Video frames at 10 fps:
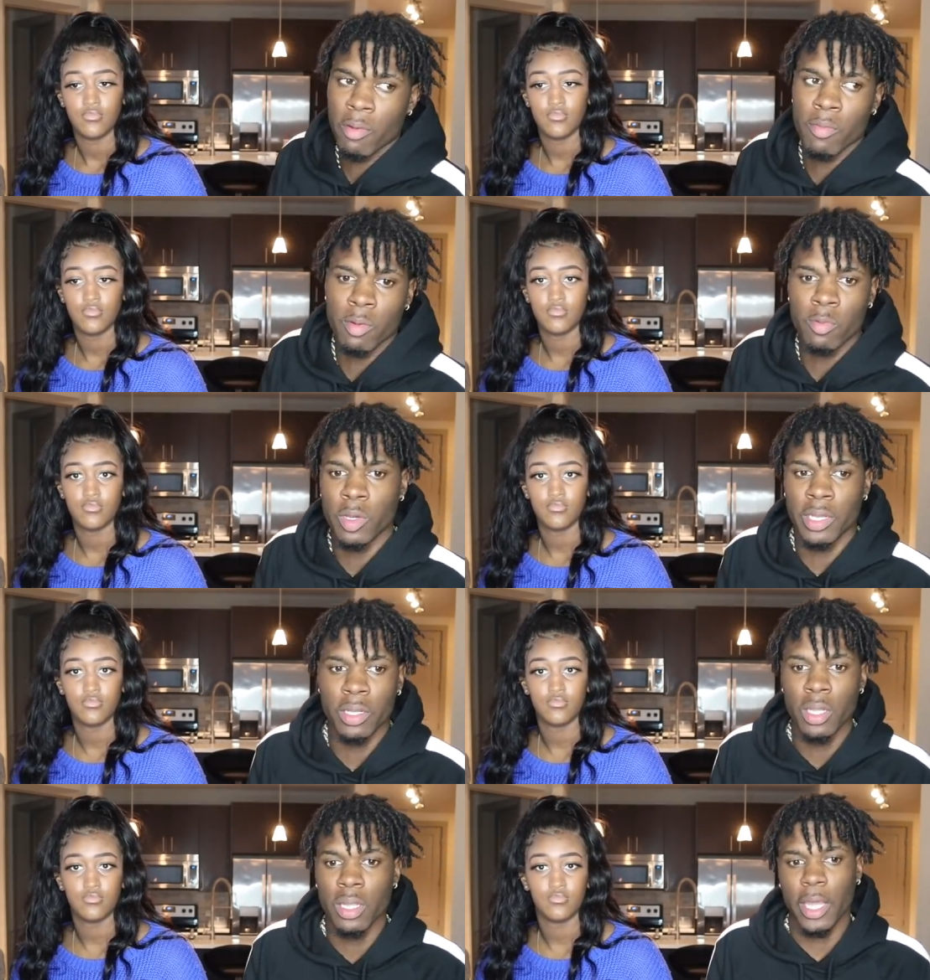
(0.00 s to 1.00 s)
Speaker 1: remember
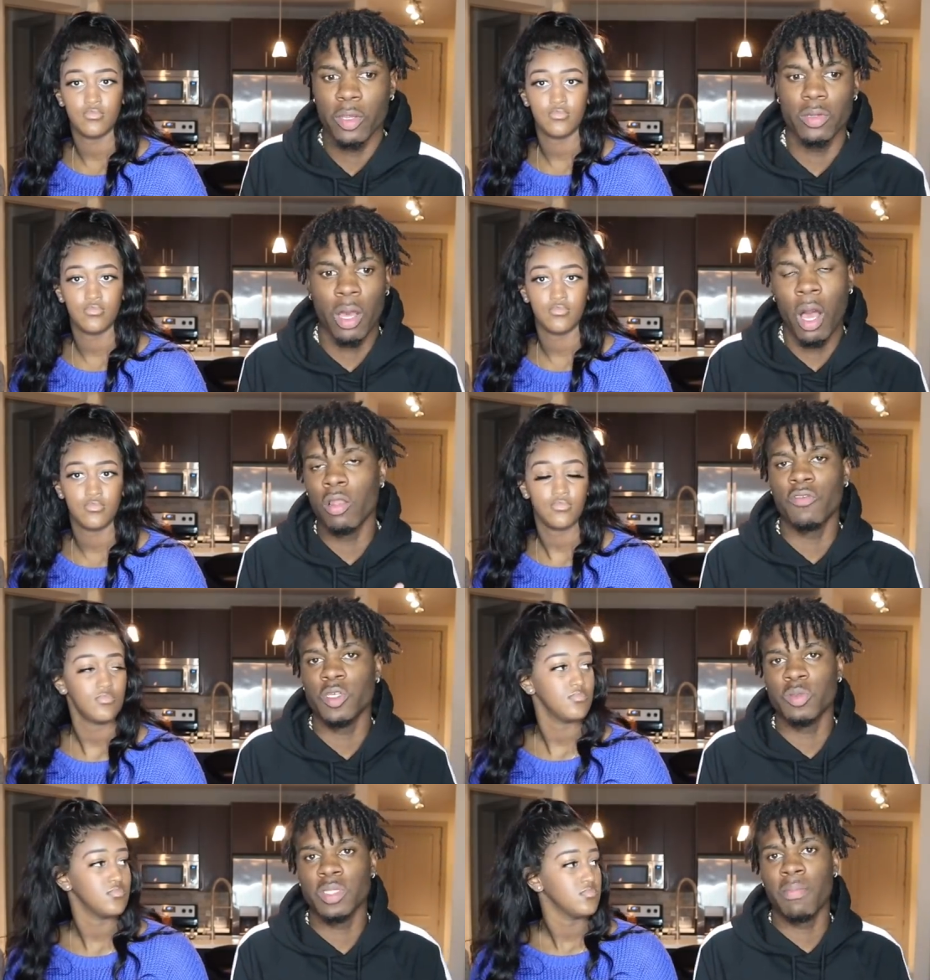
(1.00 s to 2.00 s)
when like all of
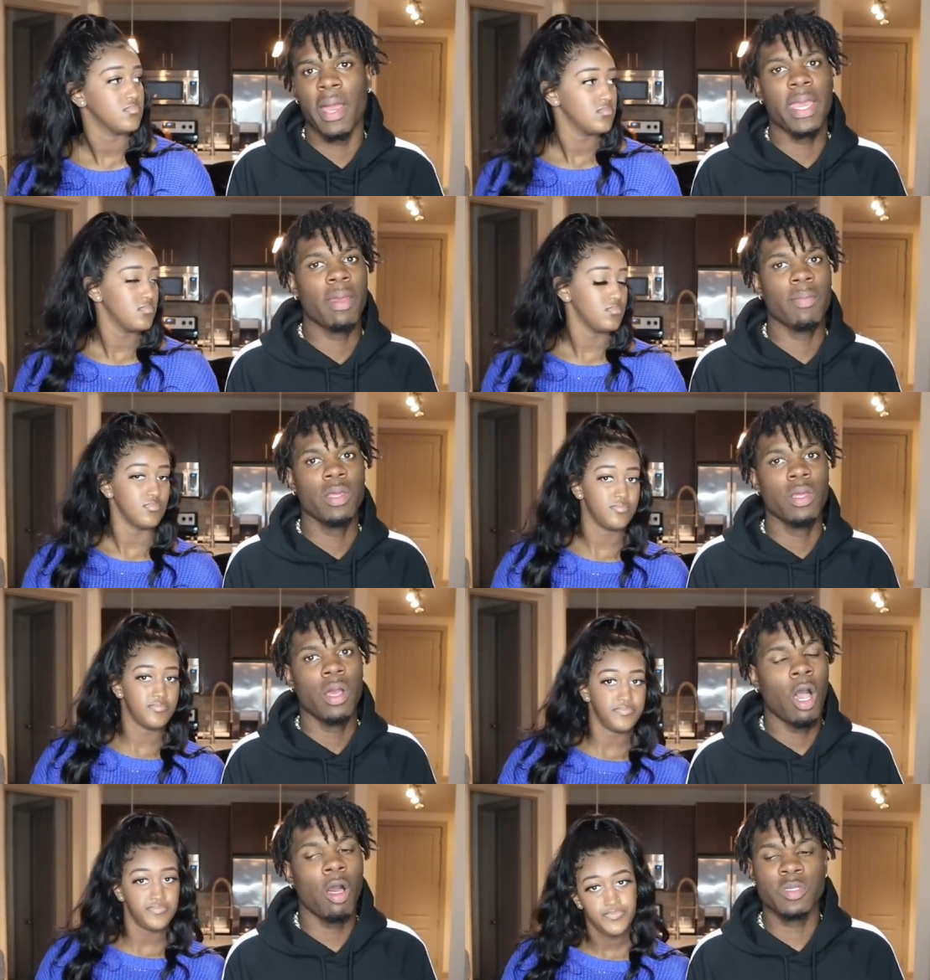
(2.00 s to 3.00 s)
us was in Miami.
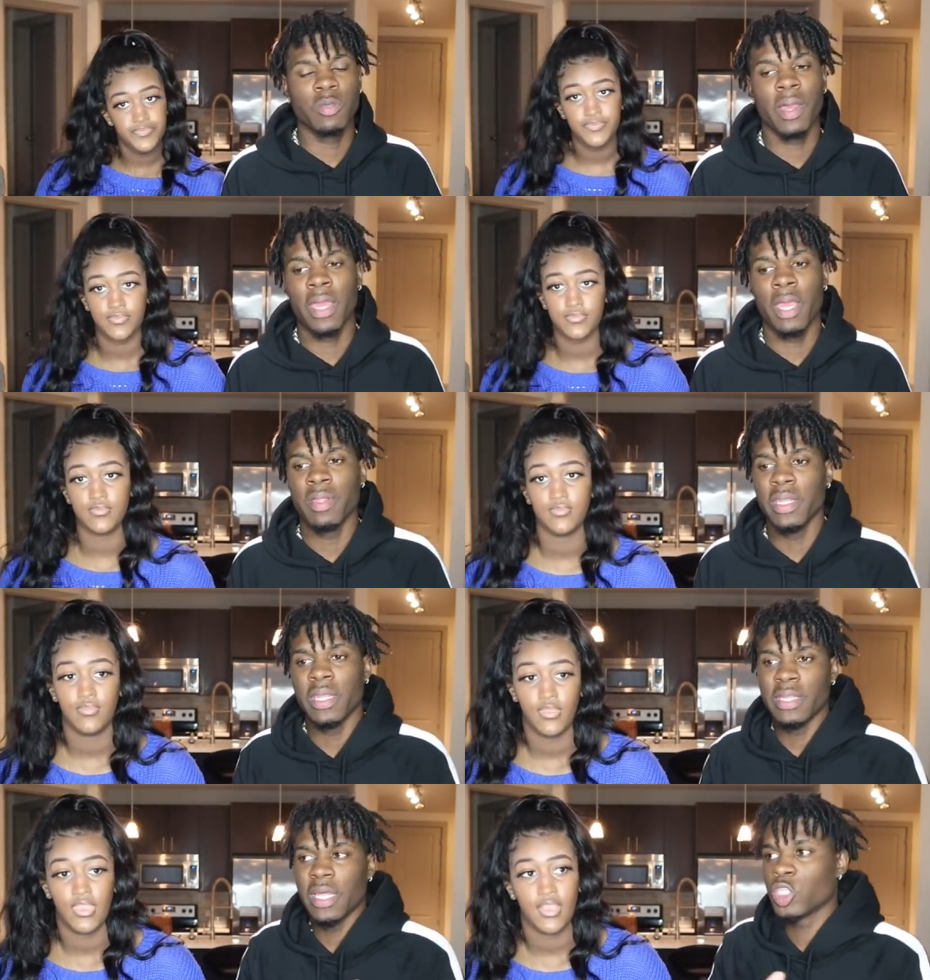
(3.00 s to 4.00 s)
All was in Miami. Then
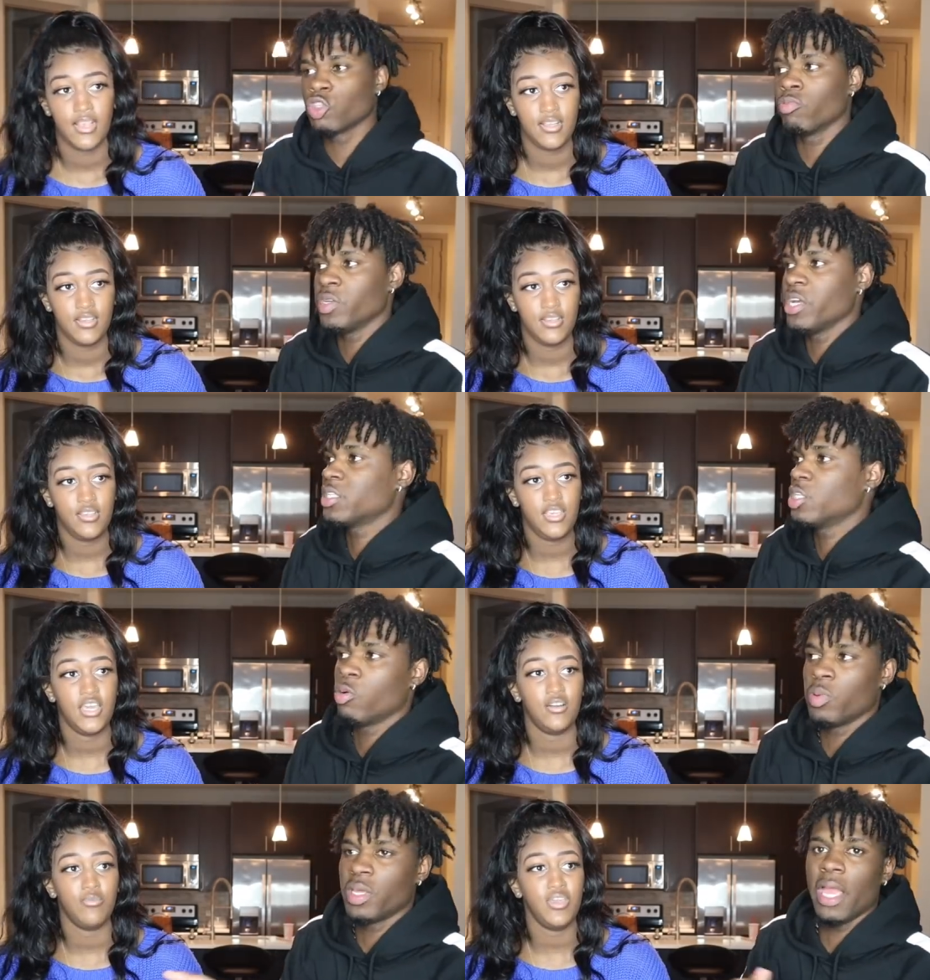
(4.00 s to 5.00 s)
the next trip we had to
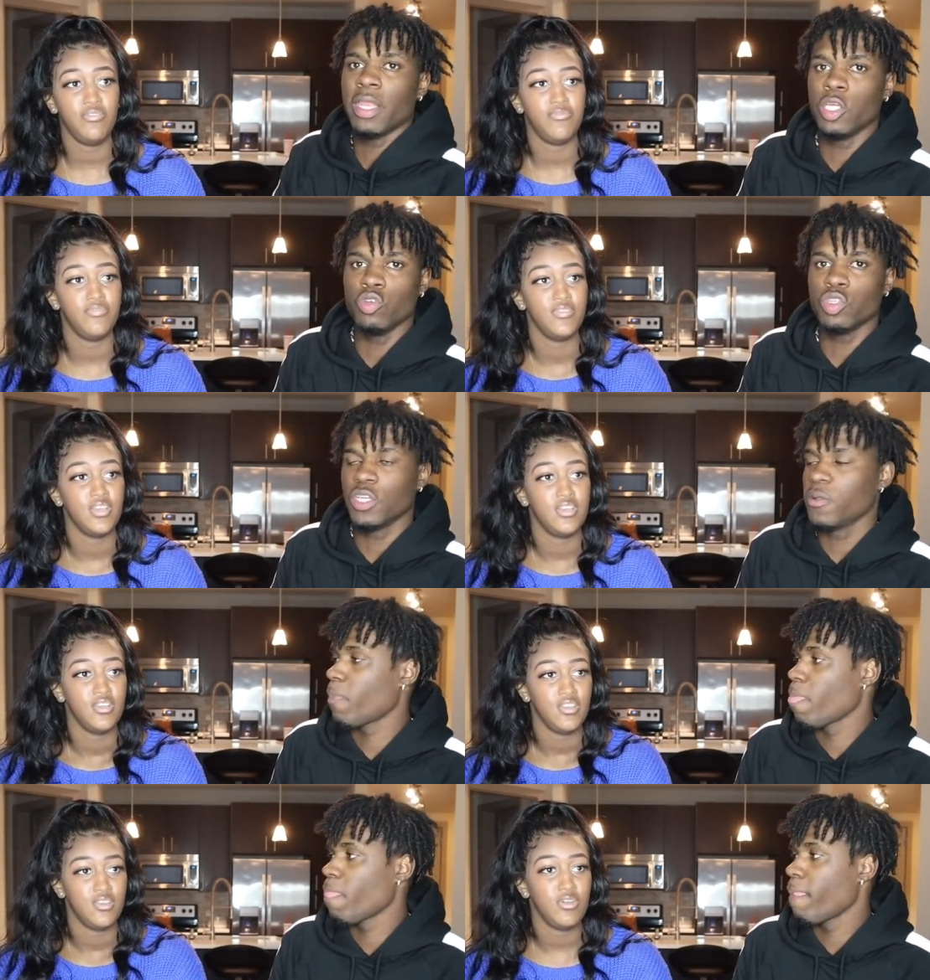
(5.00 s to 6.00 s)
yeah, we to Houston.
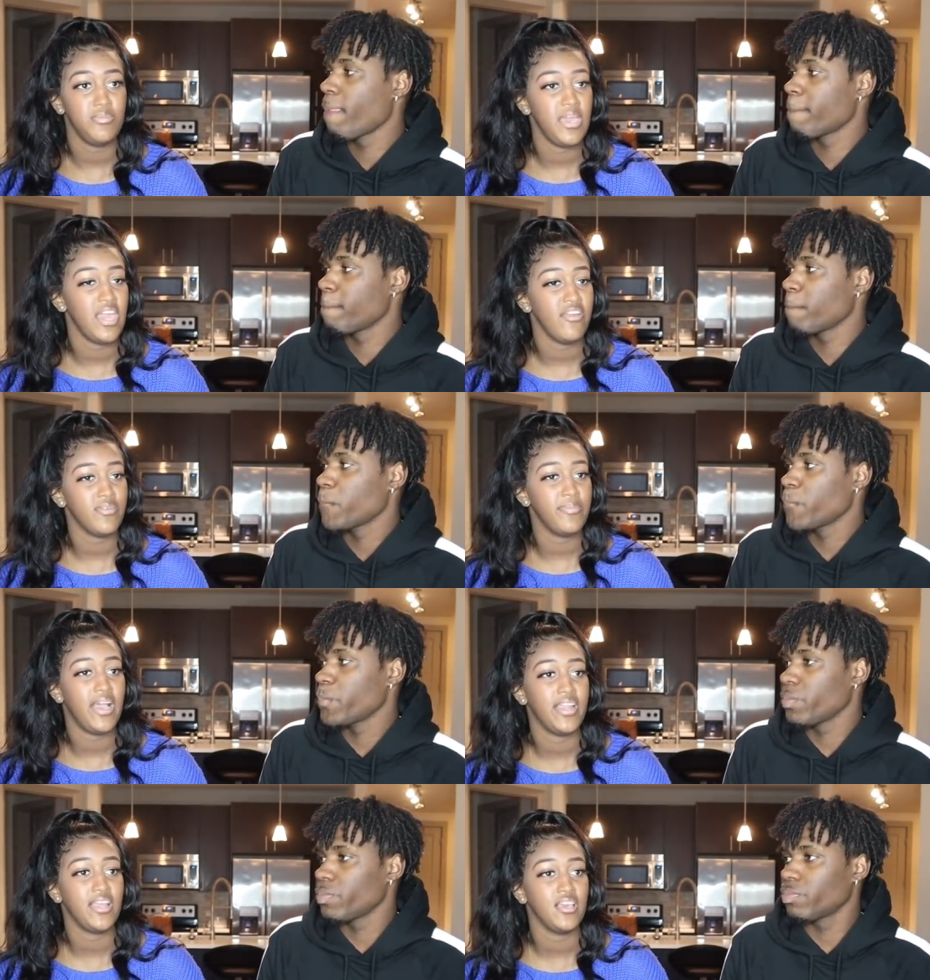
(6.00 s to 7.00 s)
Speaker 2: We met
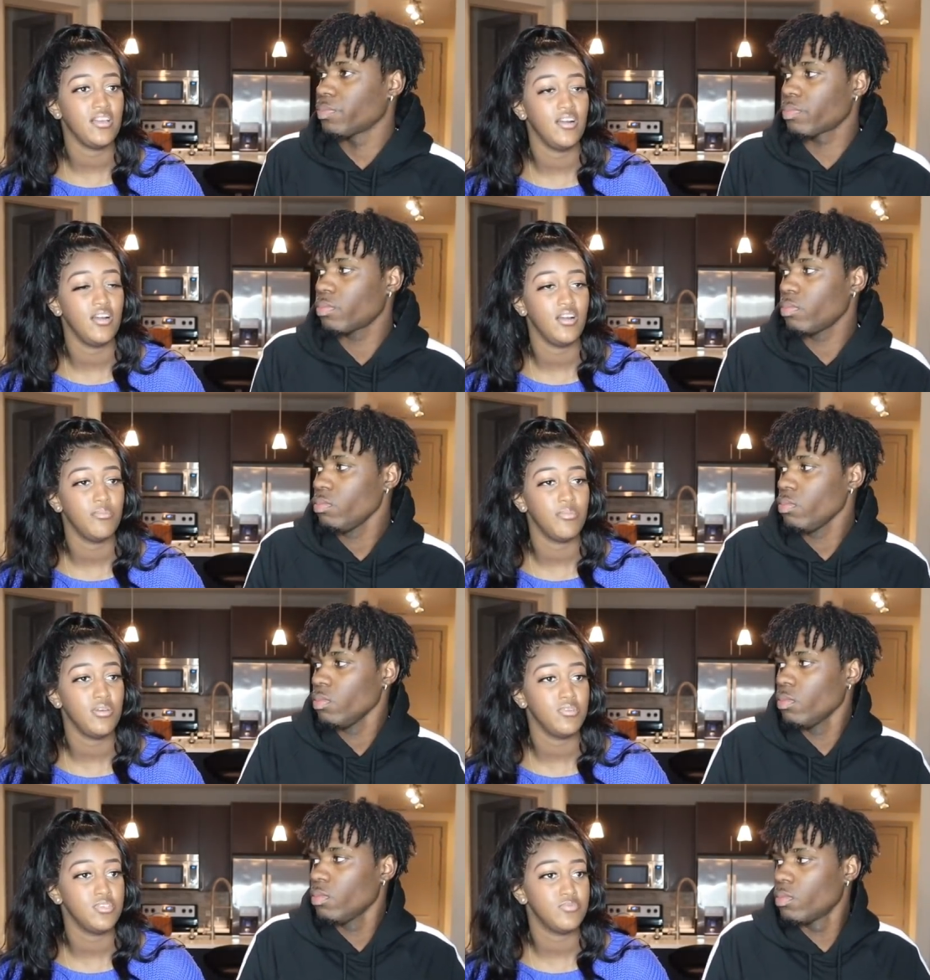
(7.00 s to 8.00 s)
everybody. Um,
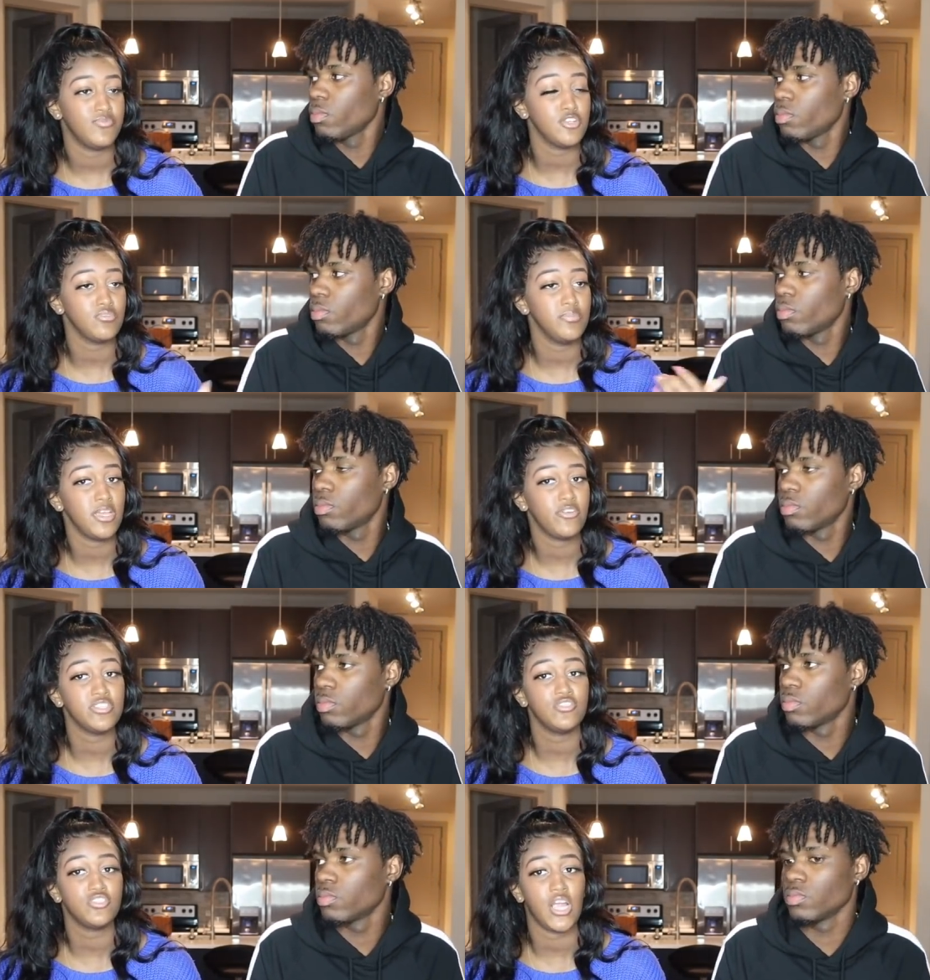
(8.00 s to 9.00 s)
it was first we met Christian